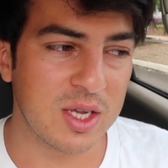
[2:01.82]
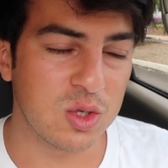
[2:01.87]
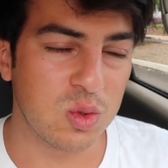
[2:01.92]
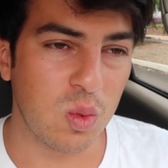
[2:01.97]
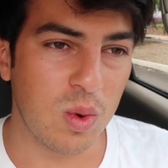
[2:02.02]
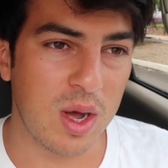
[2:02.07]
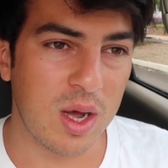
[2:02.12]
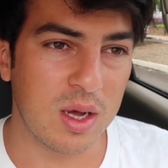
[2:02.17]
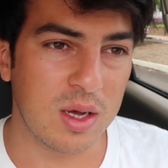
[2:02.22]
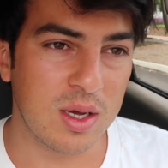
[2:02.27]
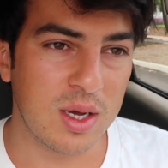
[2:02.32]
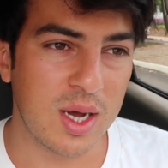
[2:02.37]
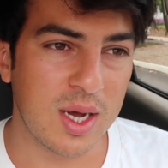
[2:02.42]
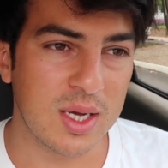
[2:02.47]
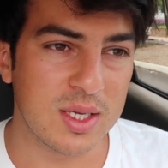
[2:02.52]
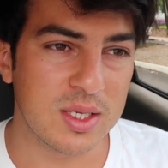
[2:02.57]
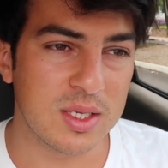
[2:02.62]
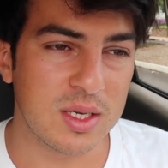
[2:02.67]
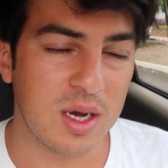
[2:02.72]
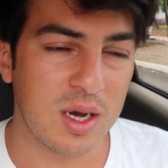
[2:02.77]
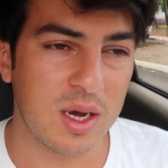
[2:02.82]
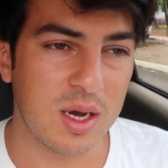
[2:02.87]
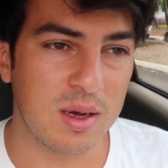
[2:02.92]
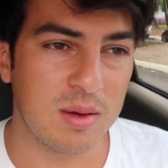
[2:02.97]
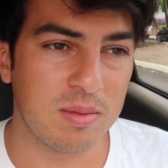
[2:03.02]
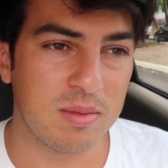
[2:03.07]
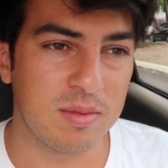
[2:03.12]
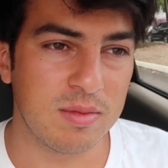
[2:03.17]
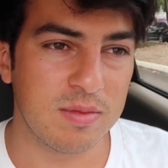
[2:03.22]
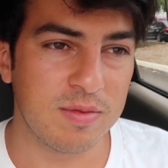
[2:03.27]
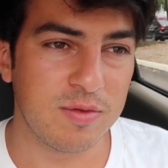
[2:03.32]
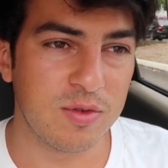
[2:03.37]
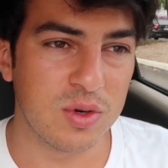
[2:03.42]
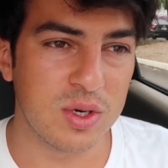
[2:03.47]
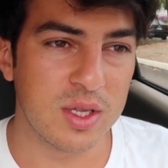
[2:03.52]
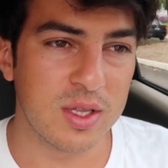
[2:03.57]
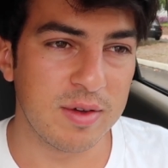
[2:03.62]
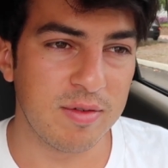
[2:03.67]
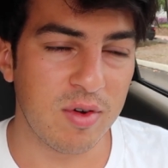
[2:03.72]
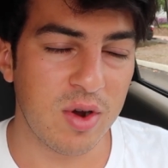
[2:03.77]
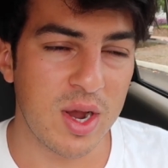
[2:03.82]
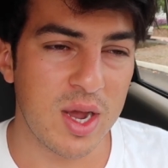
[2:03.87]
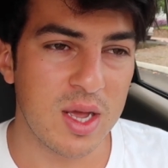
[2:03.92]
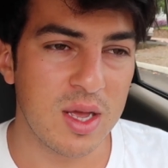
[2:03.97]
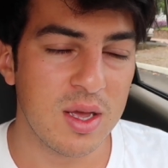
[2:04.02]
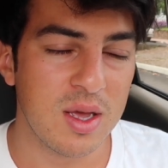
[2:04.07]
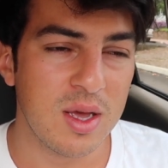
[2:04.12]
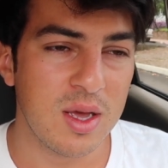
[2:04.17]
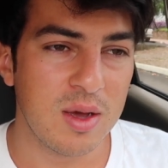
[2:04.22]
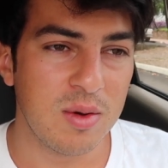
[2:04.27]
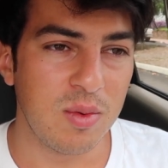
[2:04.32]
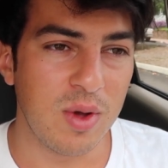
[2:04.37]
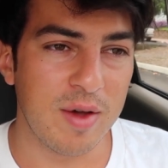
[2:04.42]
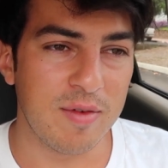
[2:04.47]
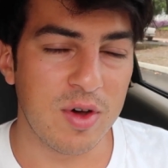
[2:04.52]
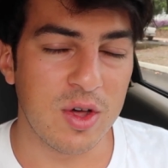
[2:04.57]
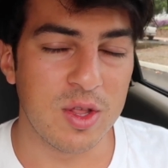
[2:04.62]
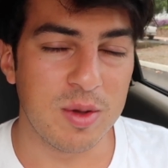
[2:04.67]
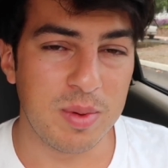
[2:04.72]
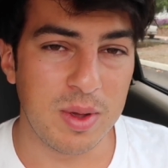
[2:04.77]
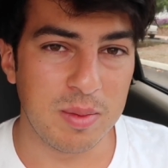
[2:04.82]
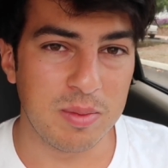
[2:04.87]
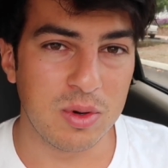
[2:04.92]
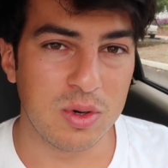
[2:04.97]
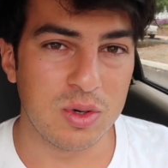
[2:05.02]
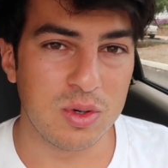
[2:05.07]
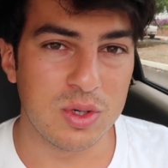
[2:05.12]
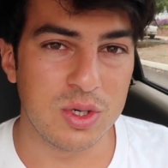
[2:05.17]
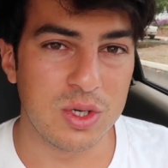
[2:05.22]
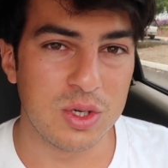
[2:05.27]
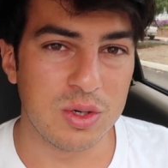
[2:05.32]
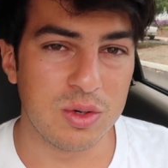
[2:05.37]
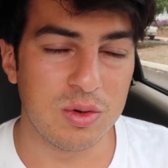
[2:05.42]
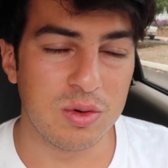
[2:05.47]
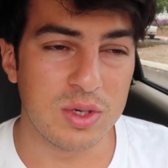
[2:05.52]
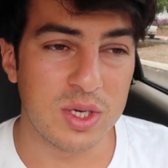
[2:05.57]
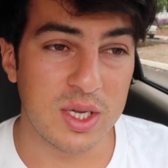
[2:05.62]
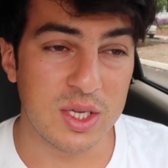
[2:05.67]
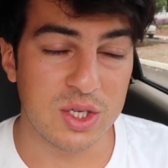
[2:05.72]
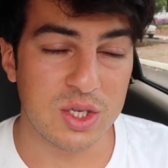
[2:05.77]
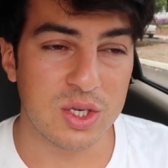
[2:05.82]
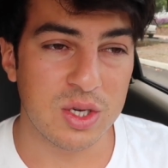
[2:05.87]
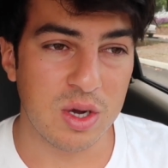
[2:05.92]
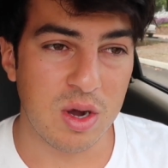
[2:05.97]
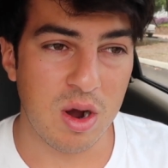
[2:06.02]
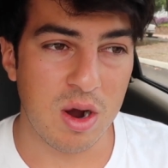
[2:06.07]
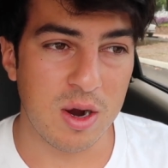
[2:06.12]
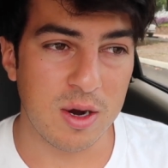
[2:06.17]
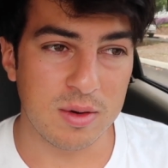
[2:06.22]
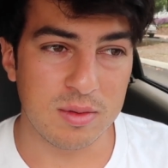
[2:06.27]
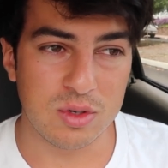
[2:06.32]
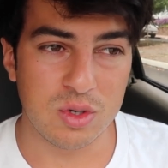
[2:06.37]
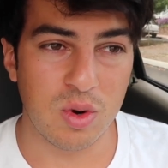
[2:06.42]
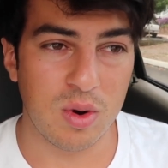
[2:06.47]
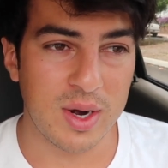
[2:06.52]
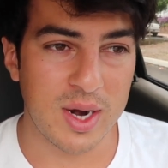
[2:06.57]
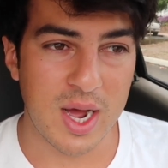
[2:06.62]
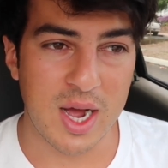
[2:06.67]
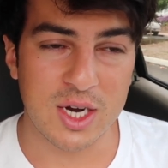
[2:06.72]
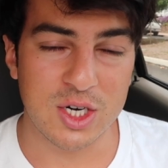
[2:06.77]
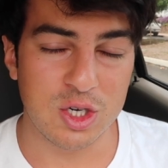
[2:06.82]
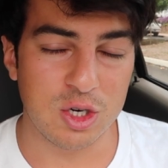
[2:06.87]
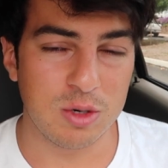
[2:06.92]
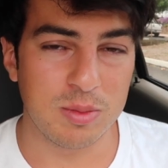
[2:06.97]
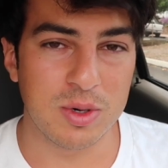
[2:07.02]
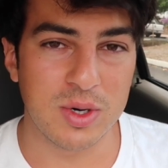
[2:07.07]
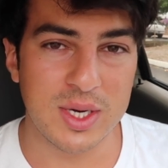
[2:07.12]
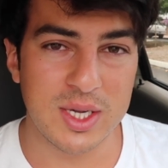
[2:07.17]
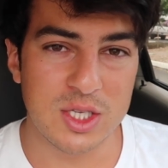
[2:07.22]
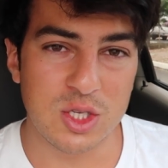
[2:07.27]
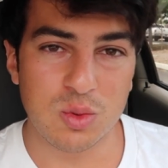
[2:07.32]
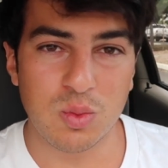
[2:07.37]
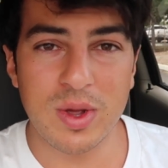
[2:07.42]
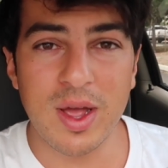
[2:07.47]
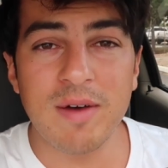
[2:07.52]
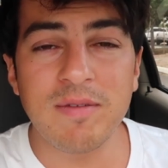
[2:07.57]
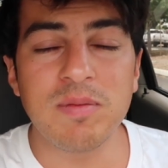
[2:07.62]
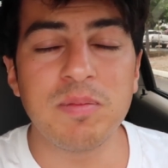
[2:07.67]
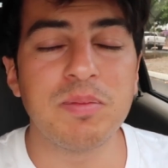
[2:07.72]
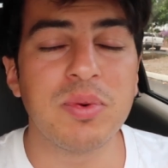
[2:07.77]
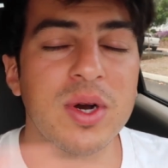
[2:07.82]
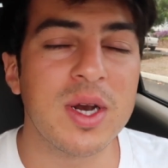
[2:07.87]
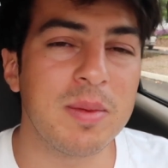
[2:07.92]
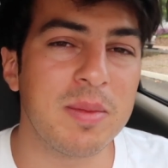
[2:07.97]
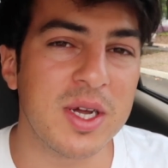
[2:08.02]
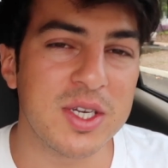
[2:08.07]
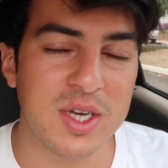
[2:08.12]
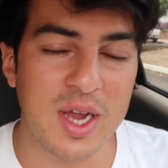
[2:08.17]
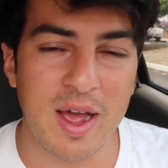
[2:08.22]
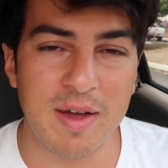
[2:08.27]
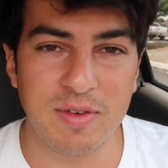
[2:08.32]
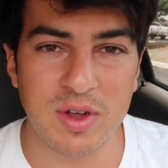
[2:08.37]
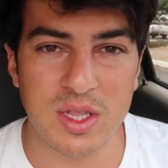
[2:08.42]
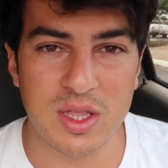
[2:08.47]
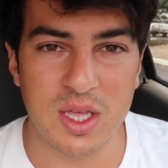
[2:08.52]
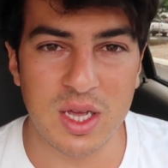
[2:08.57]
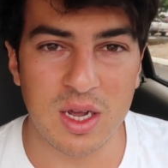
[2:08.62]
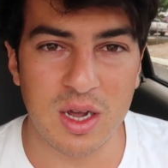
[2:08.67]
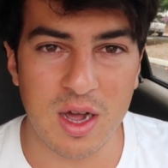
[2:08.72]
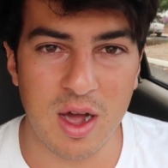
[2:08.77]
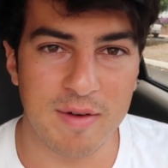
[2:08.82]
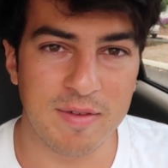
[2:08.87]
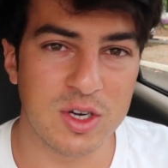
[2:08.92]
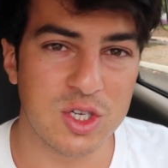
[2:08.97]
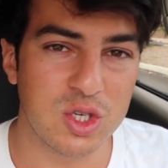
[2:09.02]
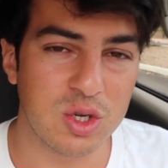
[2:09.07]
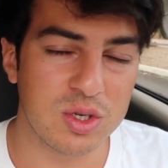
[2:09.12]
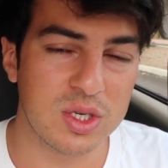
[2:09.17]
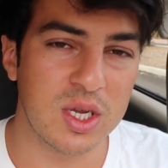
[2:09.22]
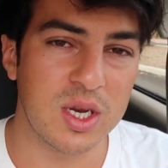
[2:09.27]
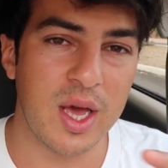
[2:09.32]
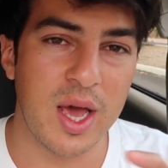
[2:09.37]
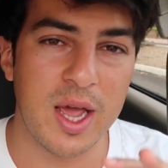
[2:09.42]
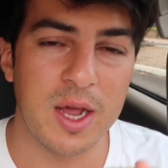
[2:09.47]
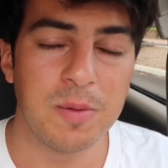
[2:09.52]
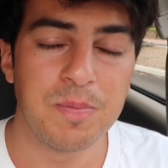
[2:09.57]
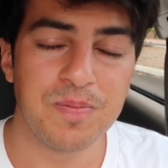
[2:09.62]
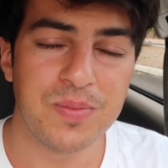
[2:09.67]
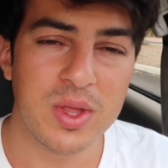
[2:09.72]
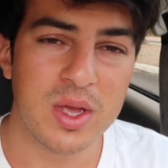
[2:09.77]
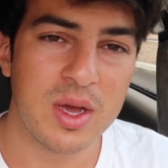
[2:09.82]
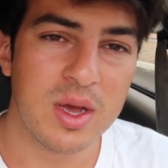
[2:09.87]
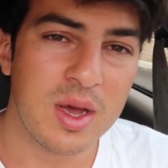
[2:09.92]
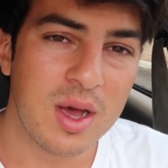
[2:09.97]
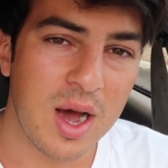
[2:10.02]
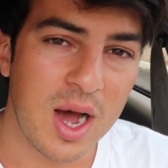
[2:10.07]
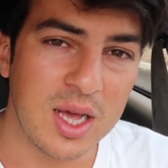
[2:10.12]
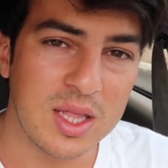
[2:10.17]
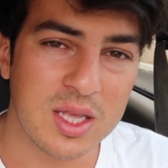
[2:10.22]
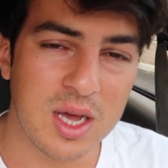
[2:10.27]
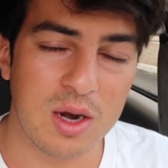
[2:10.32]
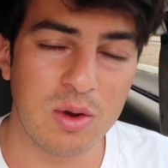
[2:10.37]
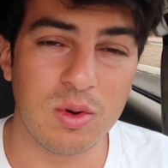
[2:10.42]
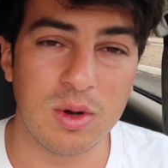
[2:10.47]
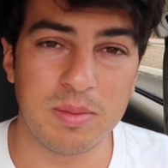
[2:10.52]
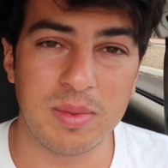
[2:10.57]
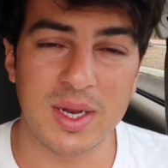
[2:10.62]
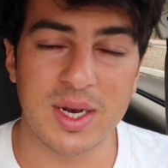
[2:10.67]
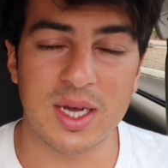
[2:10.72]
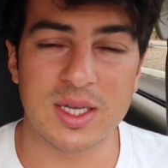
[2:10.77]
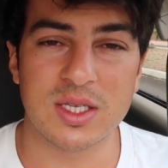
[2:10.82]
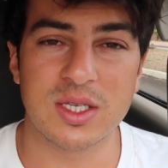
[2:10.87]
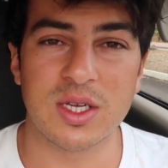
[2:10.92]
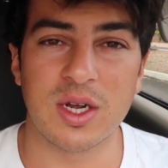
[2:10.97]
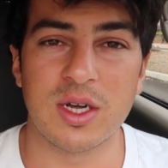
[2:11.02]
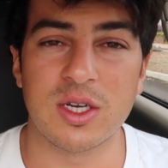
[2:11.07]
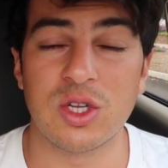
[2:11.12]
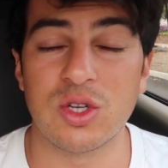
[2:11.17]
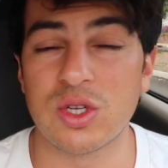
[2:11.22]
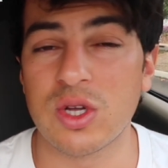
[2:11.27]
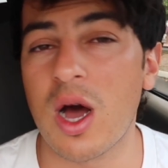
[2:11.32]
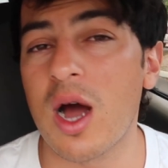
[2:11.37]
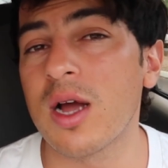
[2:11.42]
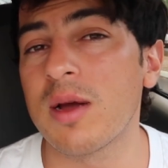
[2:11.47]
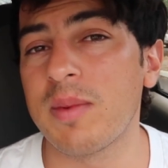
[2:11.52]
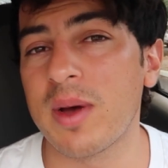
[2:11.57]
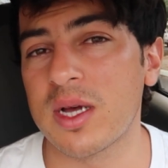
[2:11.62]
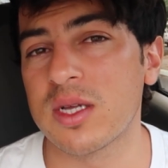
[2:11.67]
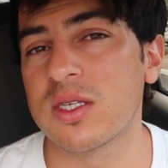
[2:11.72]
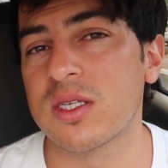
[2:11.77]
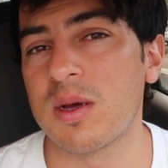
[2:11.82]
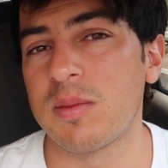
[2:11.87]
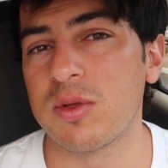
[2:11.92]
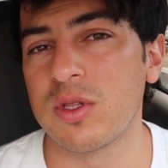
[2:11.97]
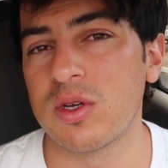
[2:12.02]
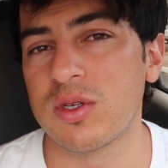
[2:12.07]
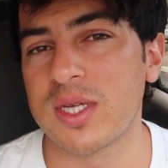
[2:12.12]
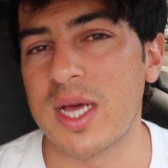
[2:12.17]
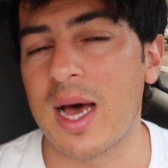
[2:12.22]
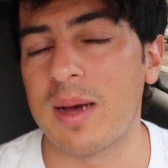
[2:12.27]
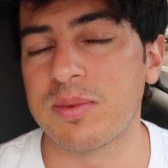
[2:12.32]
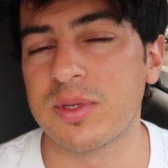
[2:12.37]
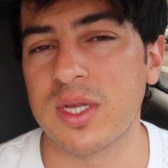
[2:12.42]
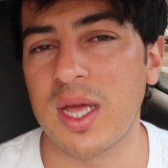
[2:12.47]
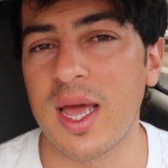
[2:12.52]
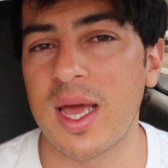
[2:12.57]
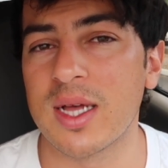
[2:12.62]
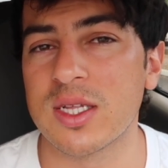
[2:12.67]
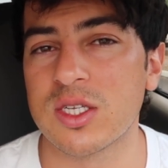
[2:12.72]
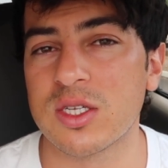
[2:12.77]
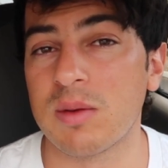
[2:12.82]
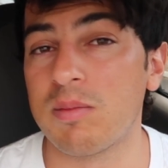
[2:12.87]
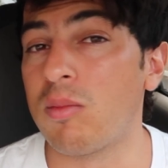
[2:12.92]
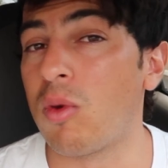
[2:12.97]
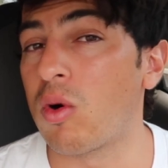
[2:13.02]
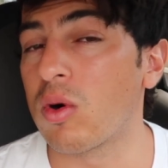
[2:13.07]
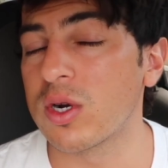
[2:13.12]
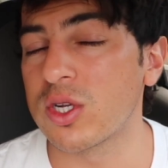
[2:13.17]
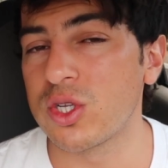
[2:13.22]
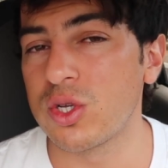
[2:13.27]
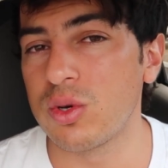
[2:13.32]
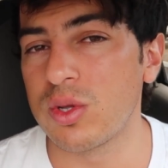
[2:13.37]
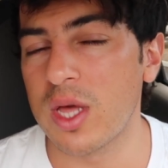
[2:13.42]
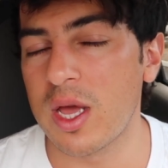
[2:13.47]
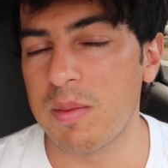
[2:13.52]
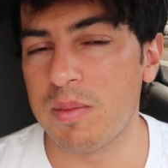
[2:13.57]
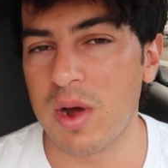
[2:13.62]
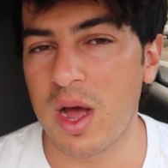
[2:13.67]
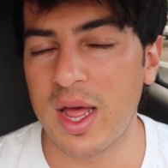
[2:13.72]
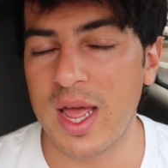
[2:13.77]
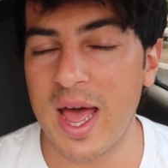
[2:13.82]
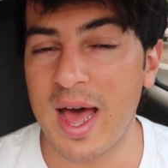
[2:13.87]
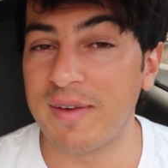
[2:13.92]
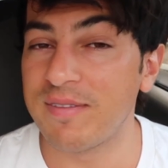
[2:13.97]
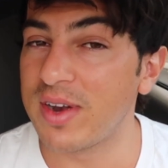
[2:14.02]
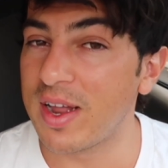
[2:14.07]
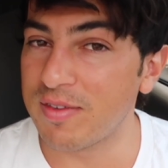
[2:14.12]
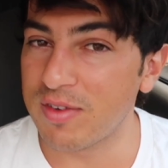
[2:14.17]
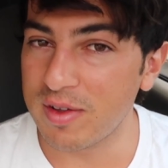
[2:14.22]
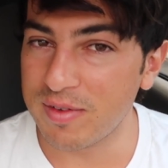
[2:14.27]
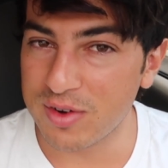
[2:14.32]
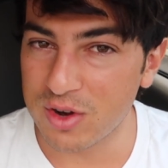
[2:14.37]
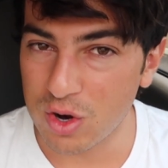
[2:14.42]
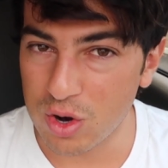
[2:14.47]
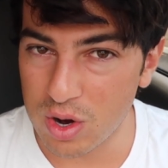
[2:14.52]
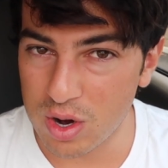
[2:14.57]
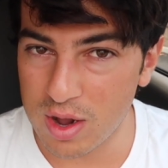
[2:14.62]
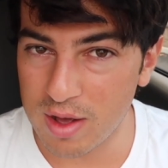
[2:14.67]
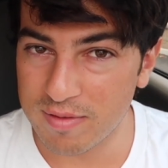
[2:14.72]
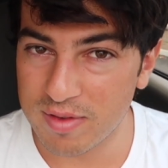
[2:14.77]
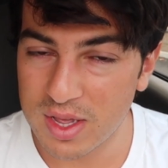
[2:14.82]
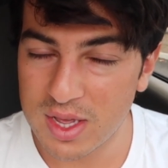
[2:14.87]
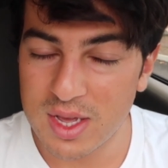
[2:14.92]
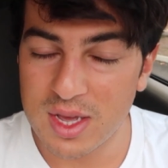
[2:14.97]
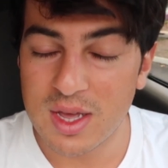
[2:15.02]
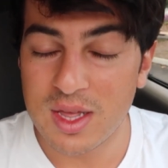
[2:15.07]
as well as um, food delivery. We have other people who do Instacart, DoorDash, Uber Eats. We have pretty much everything covered. So today, I thought it would be necessary to talk about some of those apps and some more too that you probably have never even heard of.